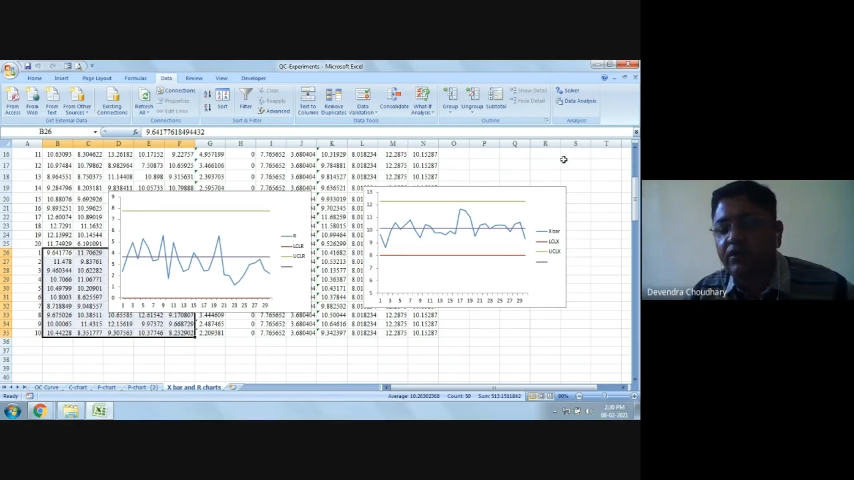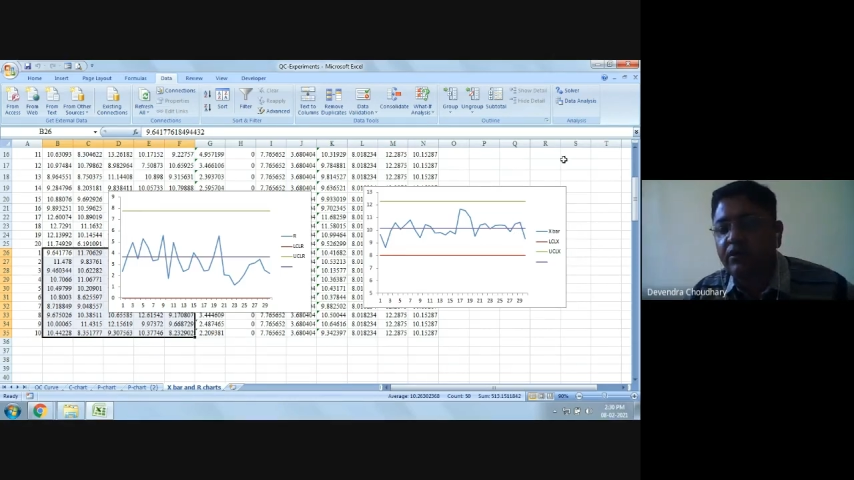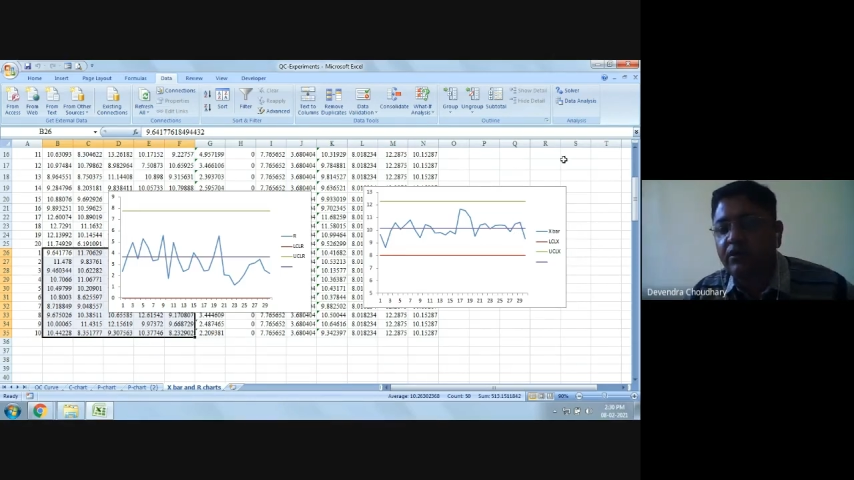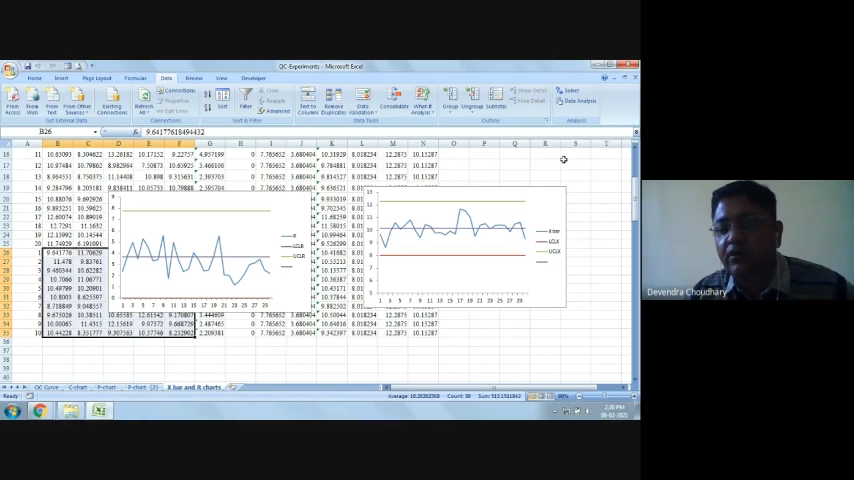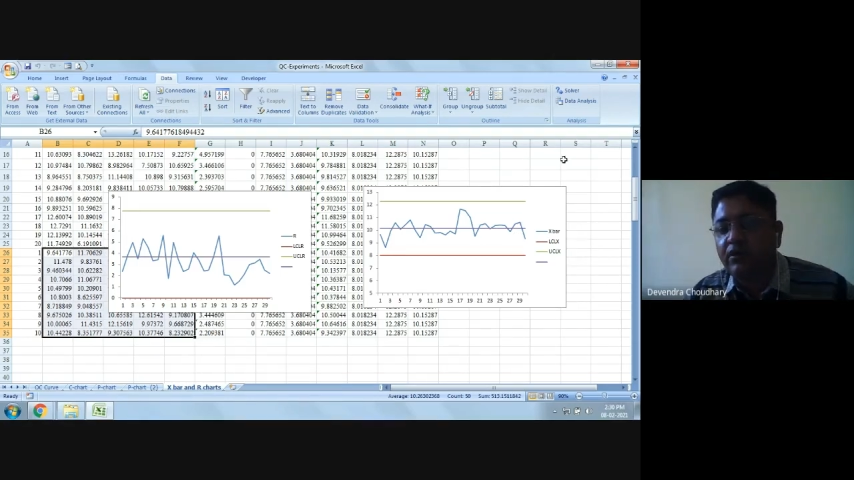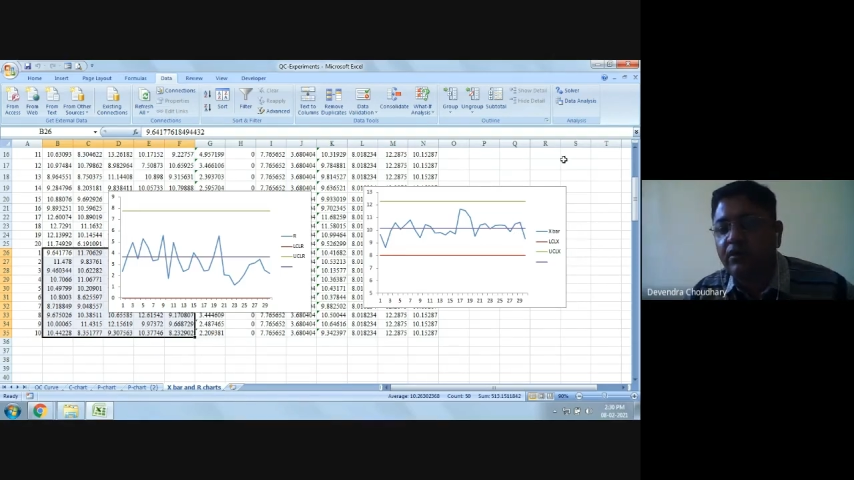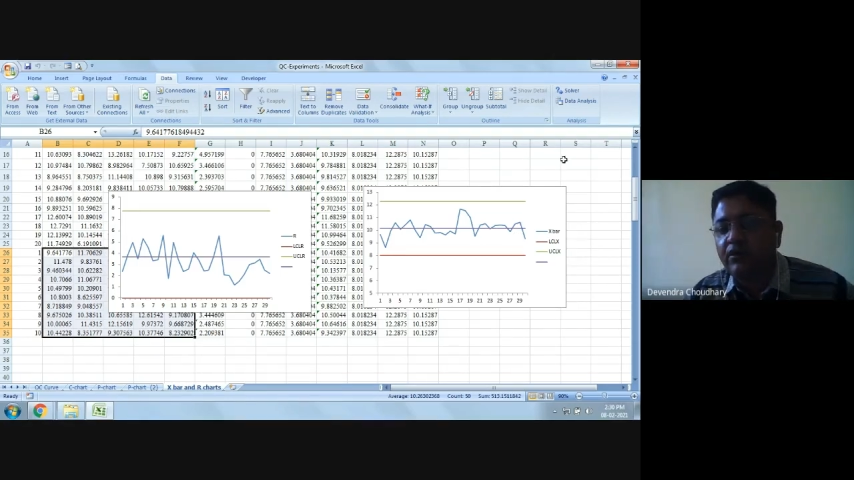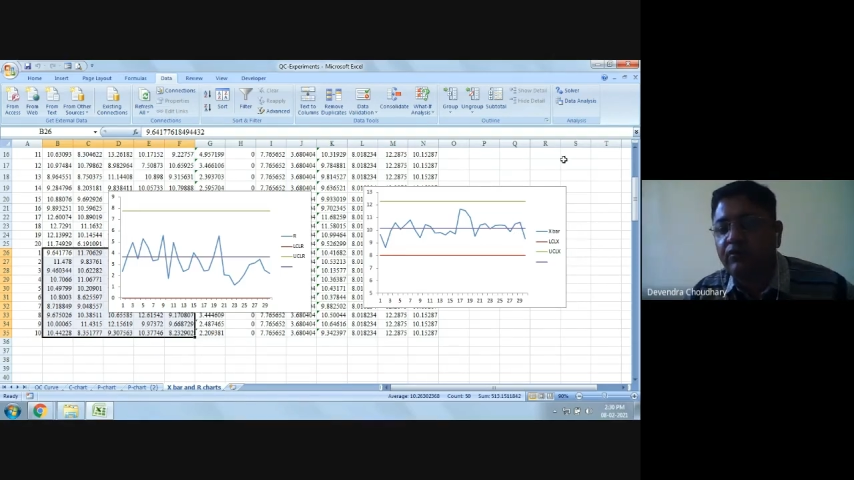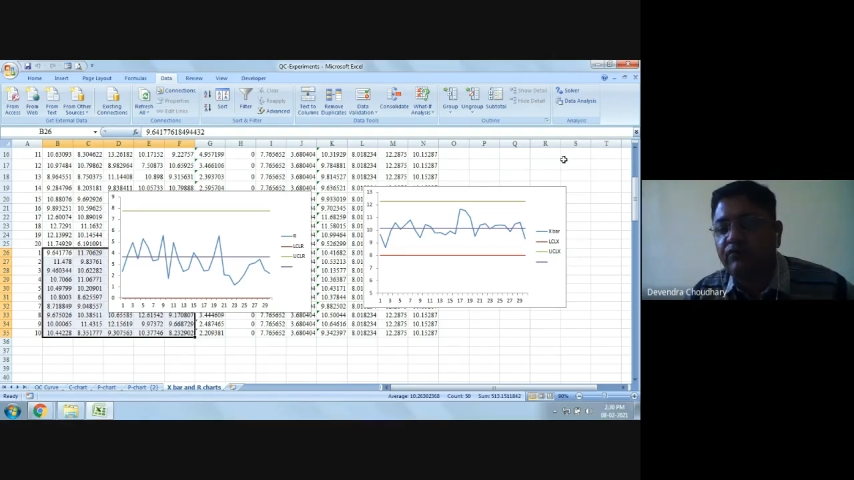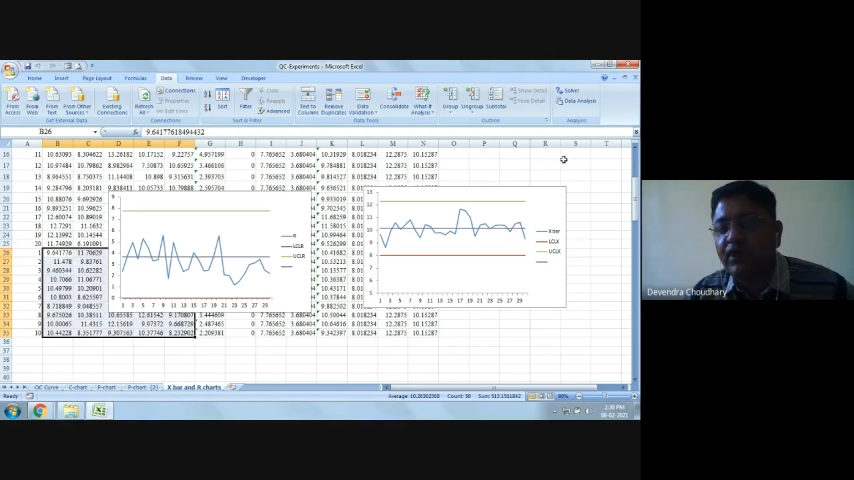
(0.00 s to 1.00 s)

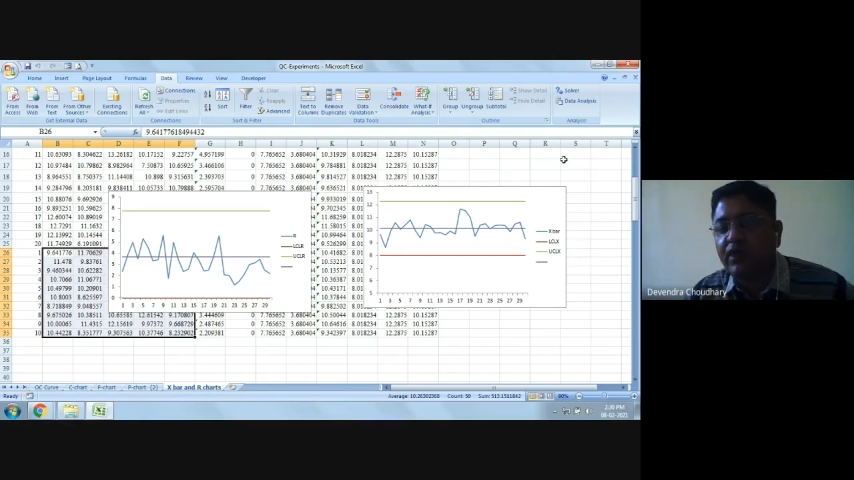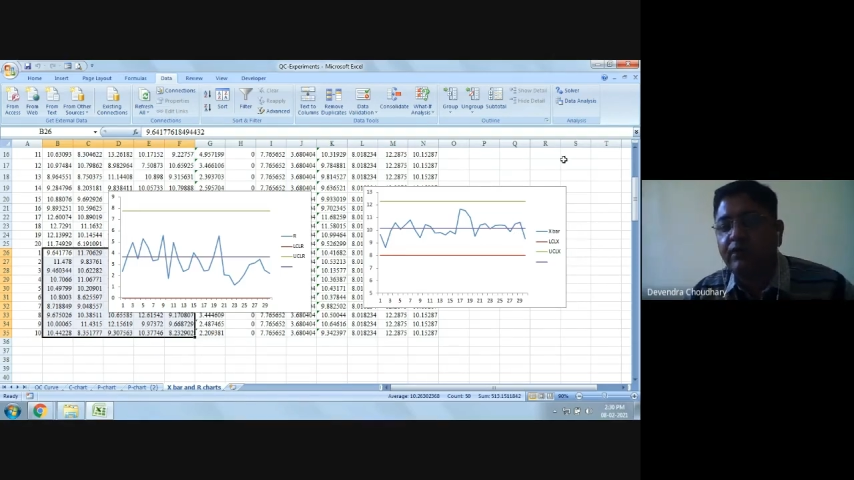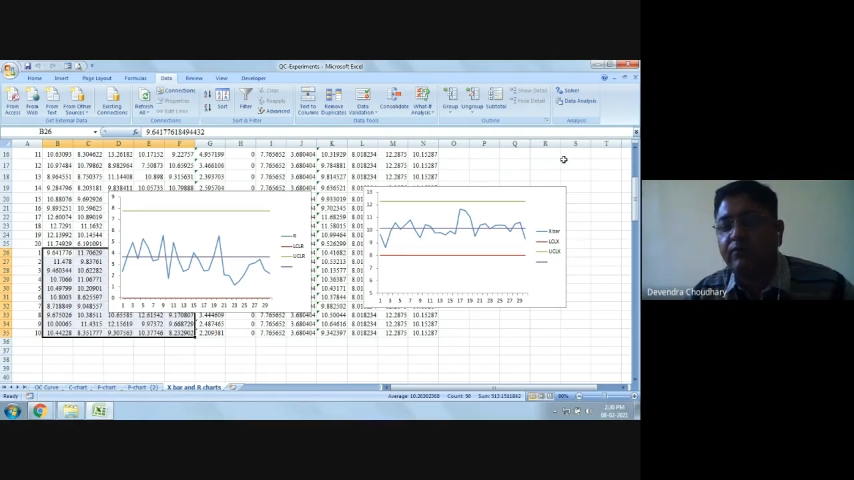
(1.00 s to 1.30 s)
variability,